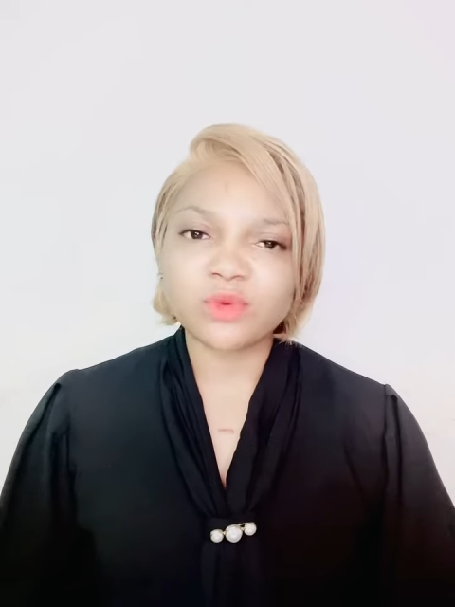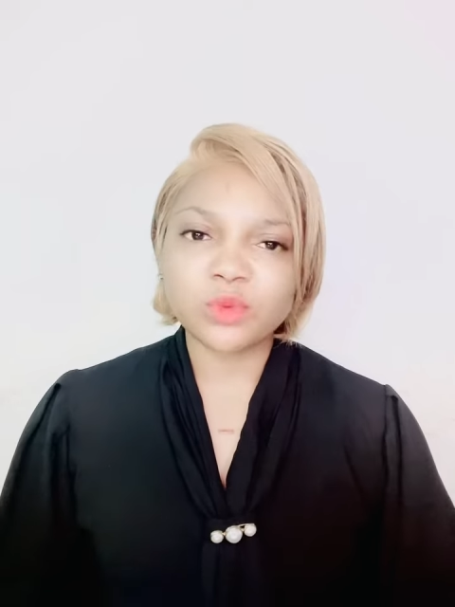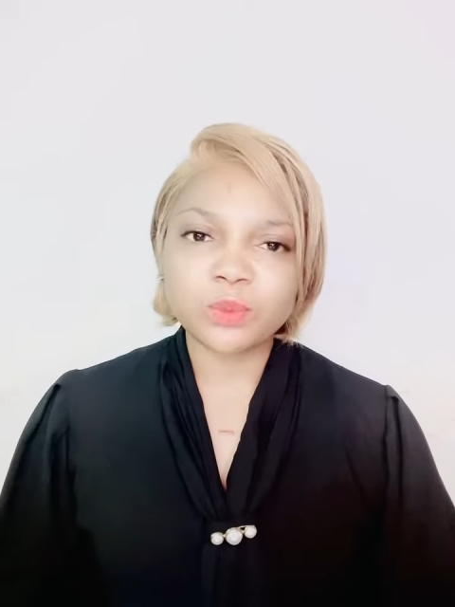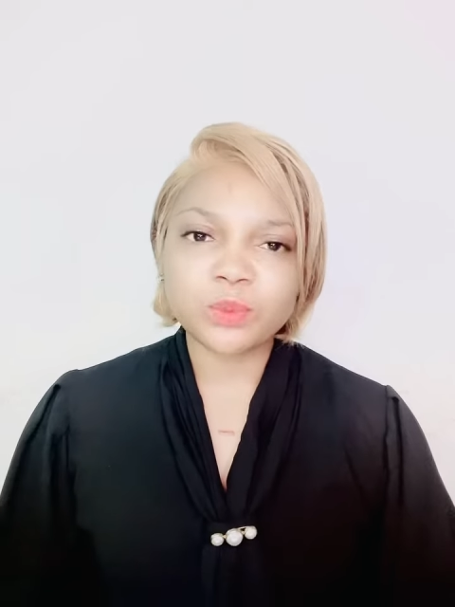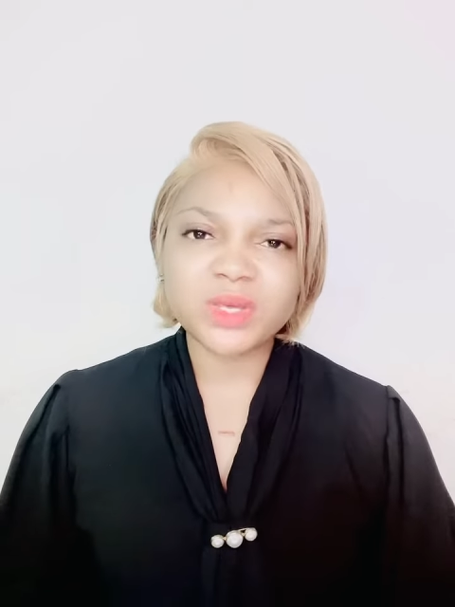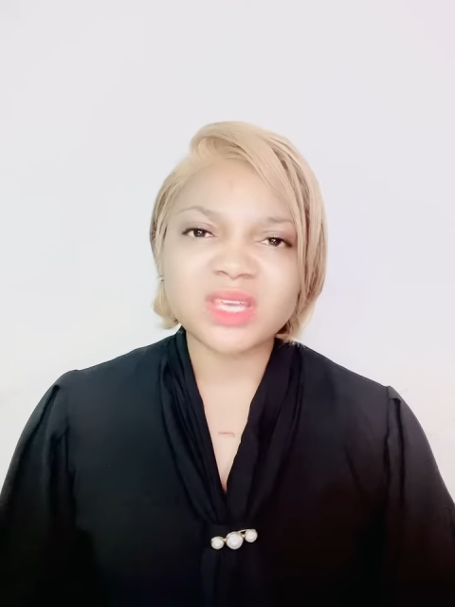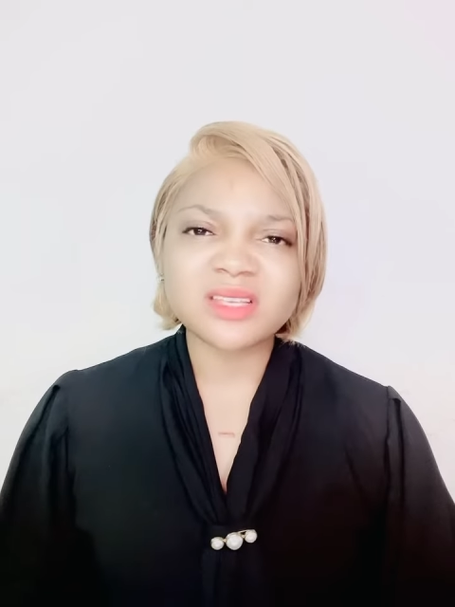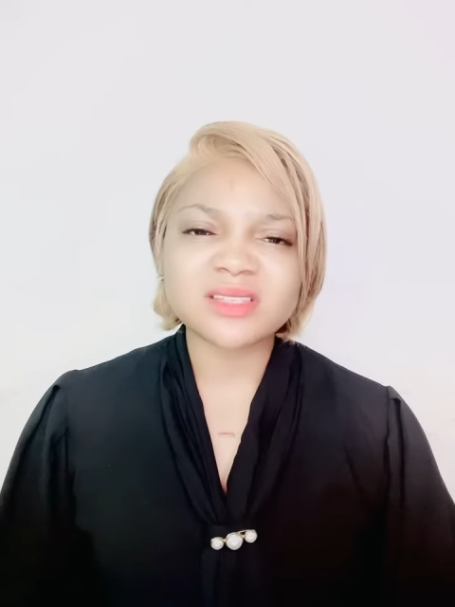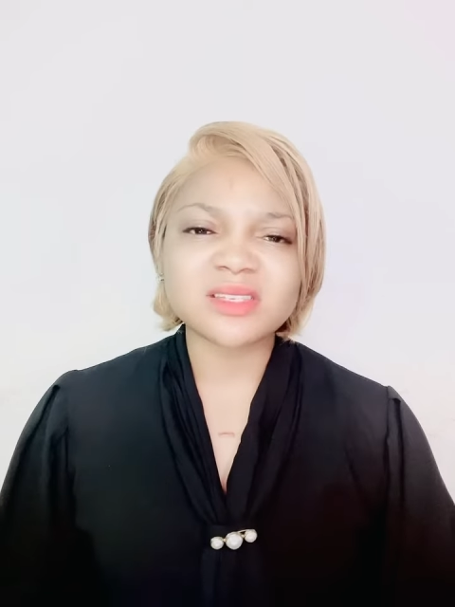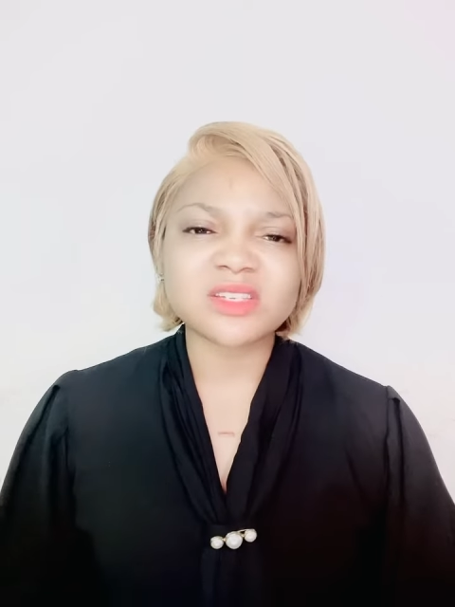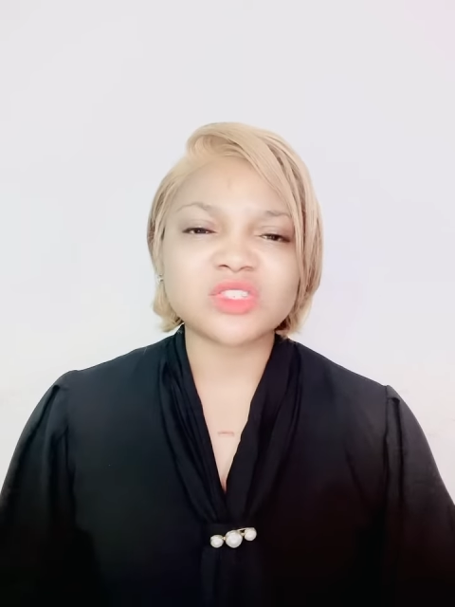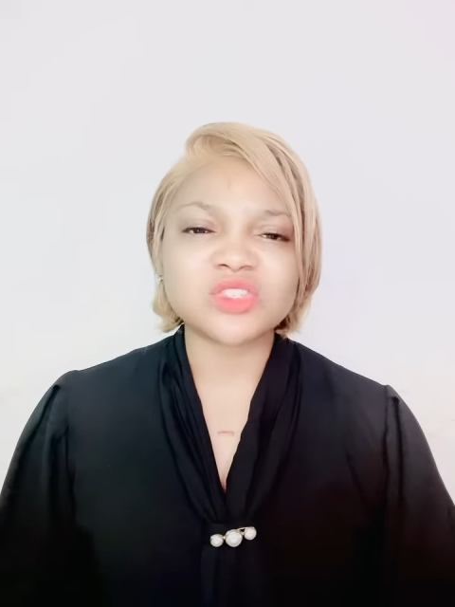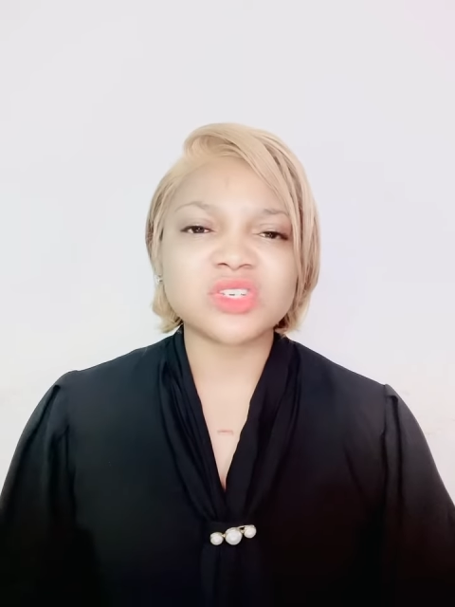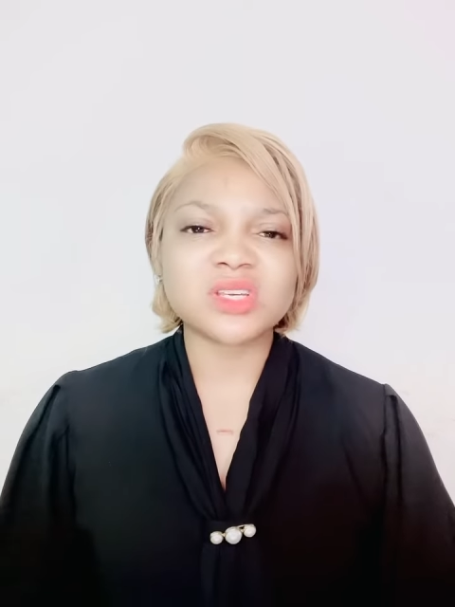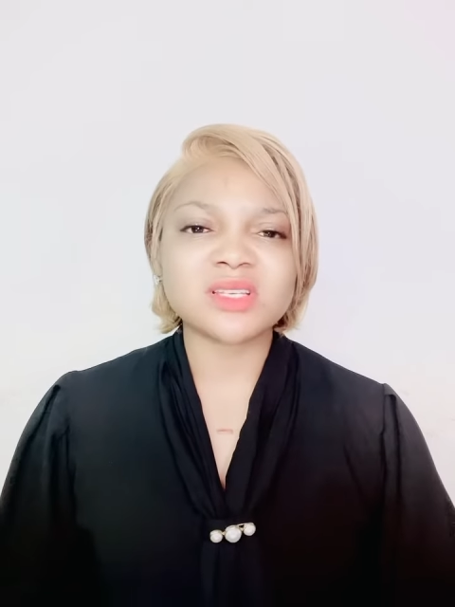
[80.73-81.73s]
you peace
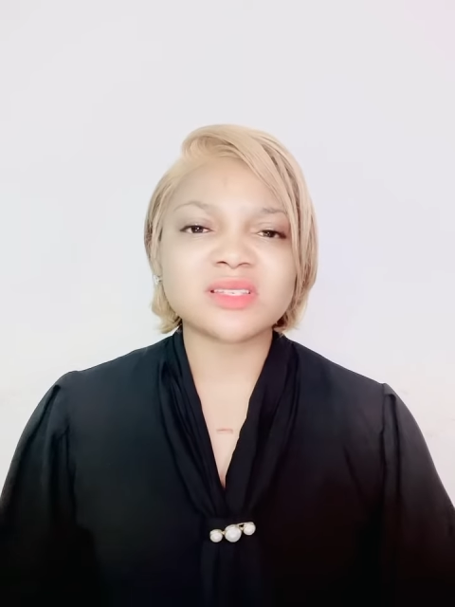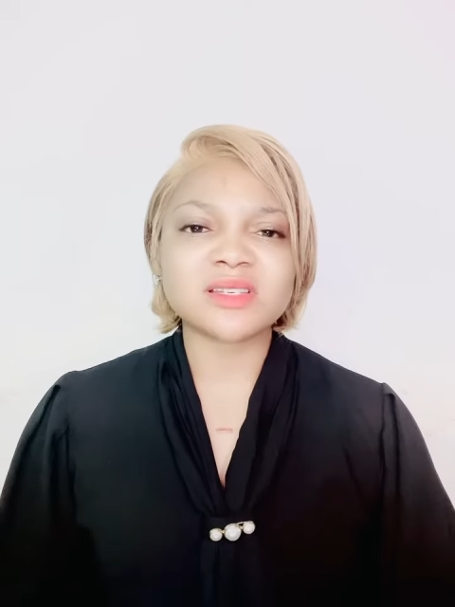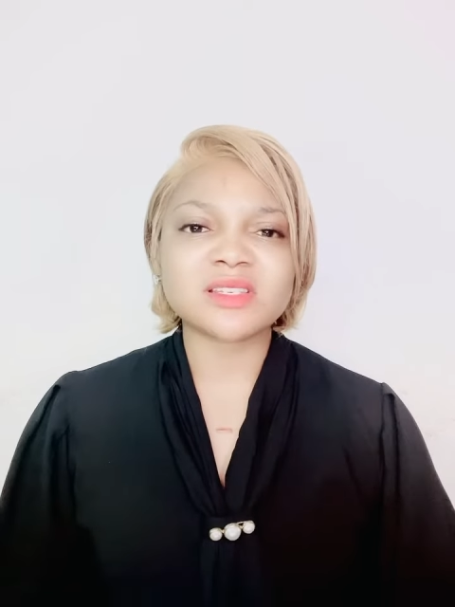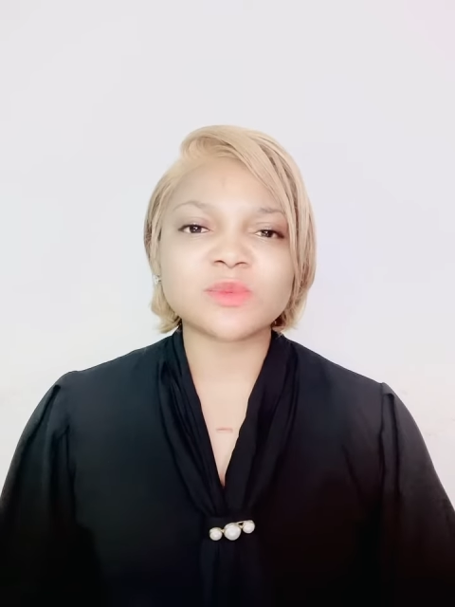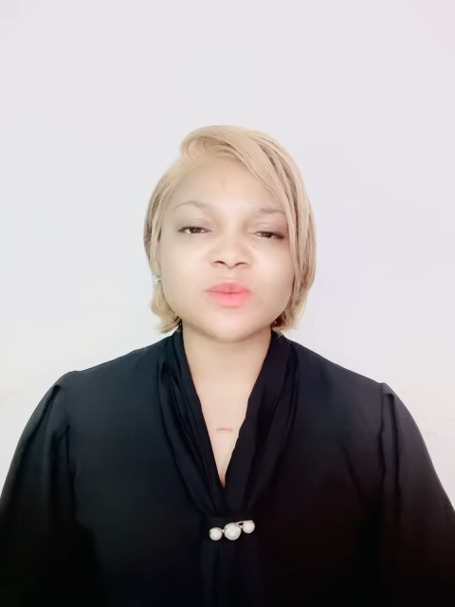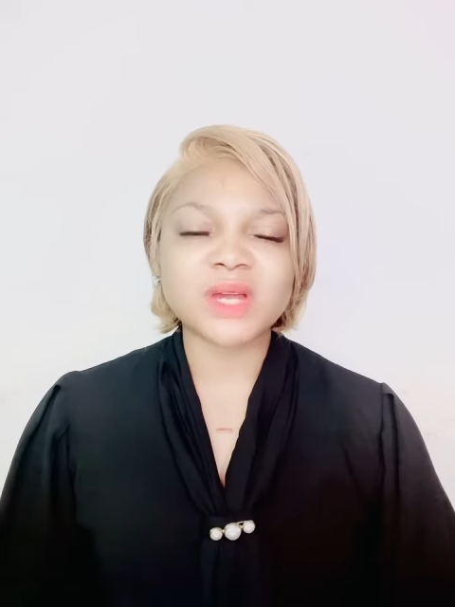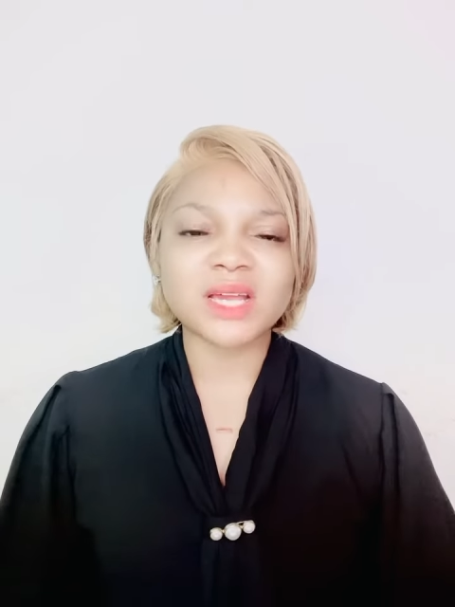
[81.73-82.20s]
in Jesus'